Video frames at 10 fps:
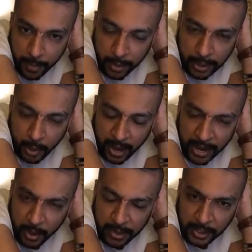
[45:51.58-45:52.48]
Mohit, no,
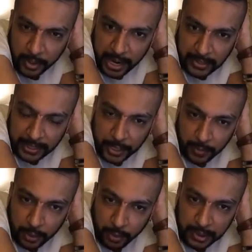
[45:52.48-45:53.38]
I don't think so.
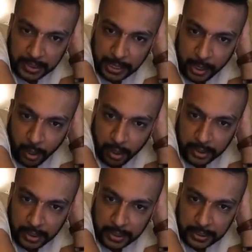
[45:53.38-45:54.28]
AdsCash will cross
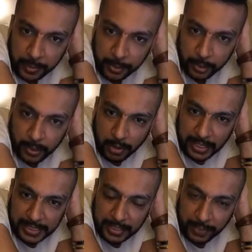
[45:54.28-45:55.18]
$10 in December
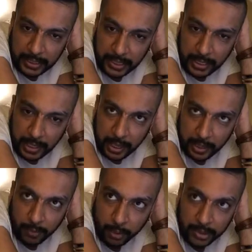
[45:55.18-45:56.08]
2017.
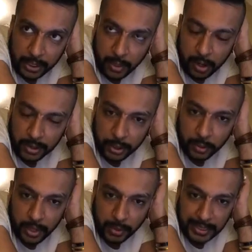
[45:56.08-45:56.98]
It will cross $10 in
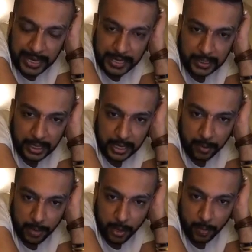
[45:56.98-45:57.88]

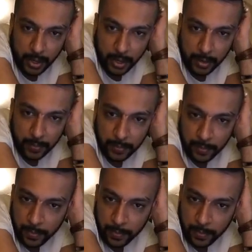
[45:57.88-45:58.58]
2018, in my opinion.